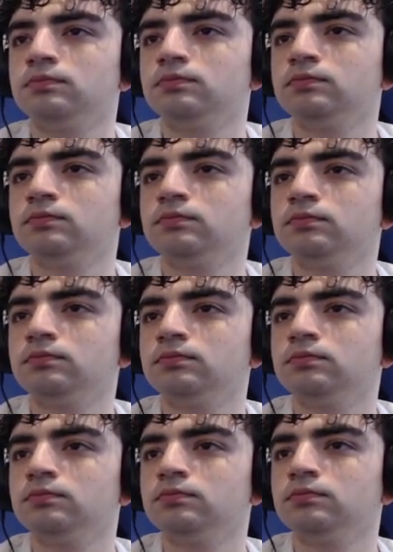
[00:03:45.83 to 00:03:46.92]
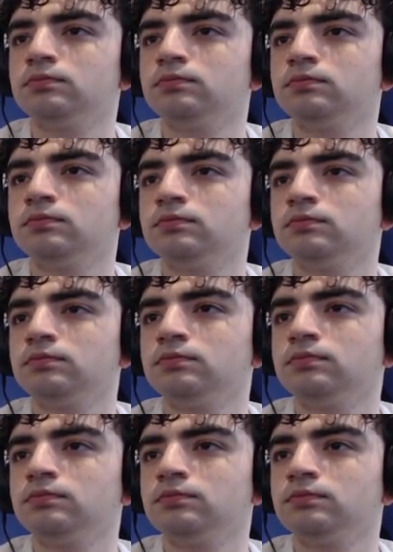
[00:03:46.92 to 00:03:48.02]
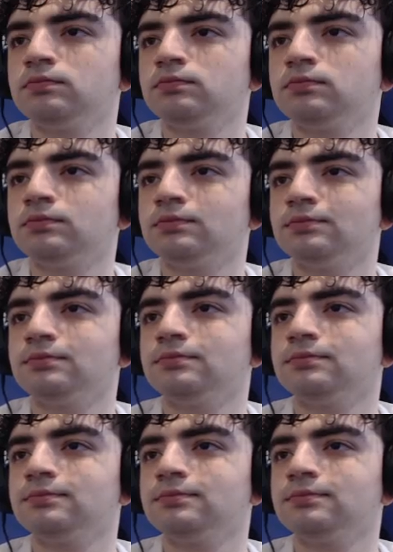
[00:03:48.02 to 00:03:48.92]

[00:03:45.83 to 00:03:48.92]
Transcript: (silent)